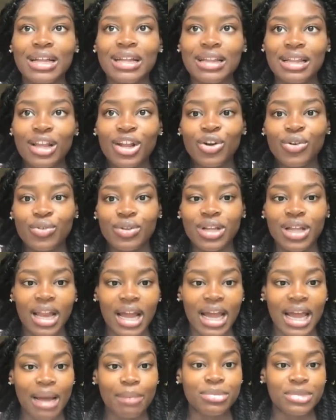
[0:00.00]
literally
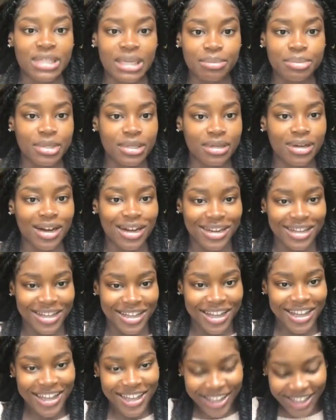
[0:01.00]
like I'm dipped in
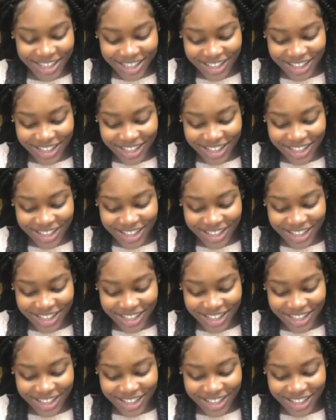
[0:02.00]
honey.